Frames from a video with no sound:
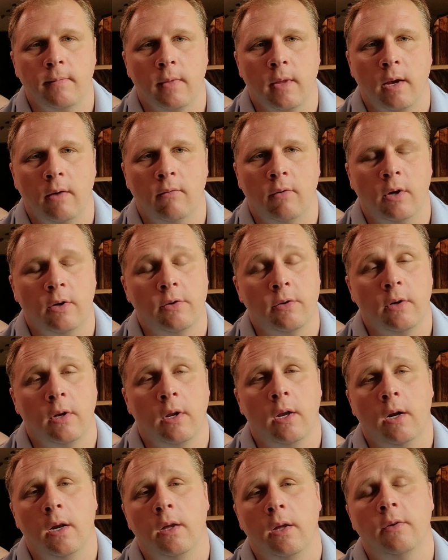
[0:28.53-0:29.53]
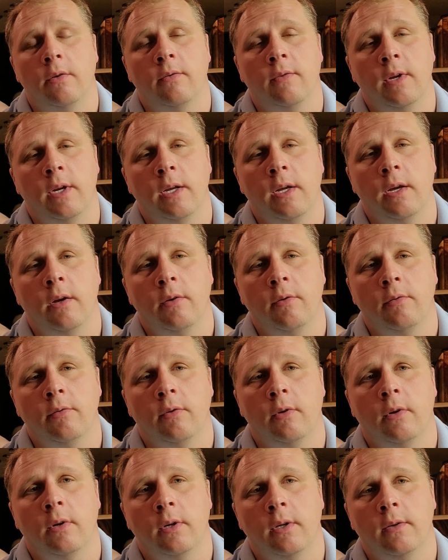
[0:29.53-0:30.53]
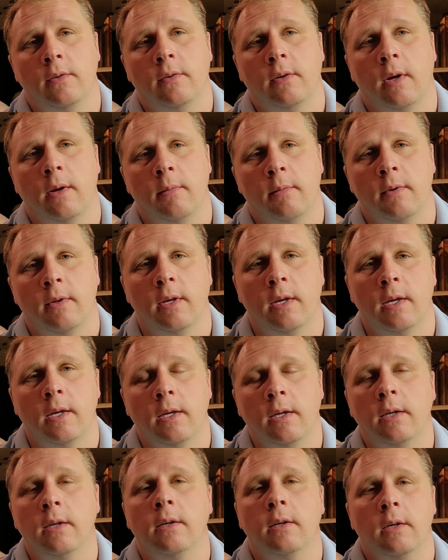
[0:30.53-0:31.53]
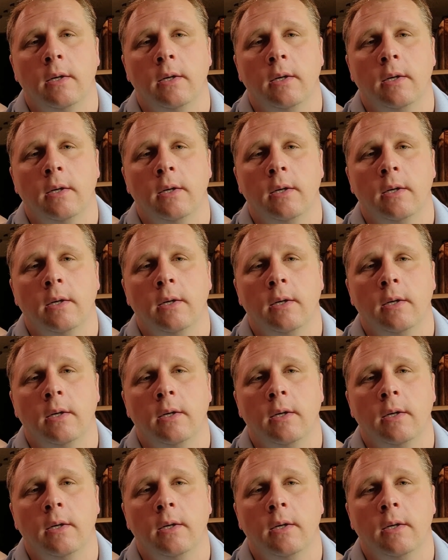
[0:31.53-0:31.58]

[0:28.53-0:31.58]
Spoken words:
I watched a lot of other videos on this type of thing.